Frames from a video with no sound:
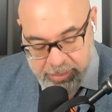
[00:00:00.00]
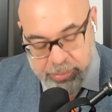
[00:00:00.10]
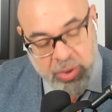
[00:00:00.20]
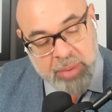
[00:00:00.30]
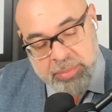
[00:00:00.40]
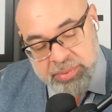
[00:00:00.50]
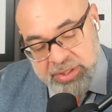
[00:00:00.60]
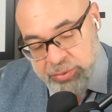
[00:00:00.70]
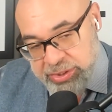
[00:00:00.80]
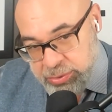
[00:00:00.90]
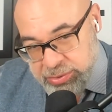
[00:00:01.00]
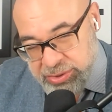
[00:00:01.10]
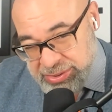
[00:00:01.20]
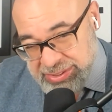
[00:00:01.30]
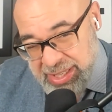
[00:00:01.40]
probably reduce
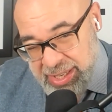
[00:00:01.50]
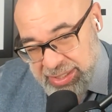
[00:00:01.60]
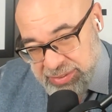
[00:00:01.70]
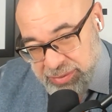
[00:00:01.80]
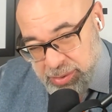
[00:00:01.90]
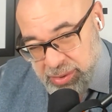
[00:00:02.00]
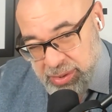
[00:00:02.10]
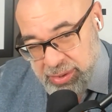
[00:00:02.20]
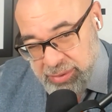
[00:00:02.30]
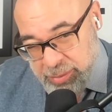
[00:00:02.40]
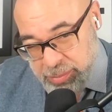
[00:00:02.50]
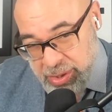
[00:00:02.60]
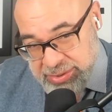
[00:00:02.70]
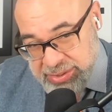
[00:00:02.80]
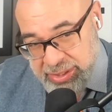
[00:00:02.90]
the size of the
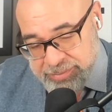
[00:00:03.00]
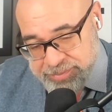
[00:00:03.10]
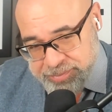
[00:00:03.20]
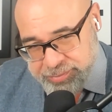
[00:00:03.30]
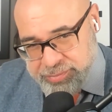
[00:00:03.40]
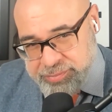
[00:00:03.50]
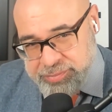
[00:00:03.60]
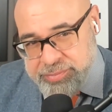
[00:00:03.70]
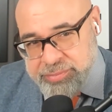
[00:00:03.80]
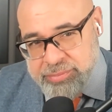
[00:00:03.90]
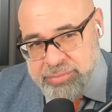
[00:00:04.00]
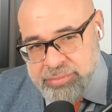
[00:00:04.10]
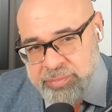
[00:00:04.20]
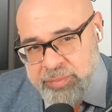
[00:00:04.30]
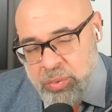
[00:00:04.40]
prostate.
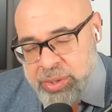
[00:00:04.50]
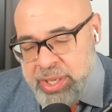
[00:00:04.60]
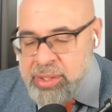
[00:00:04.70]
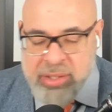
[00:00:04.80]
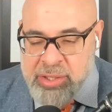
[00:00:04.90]
Okay,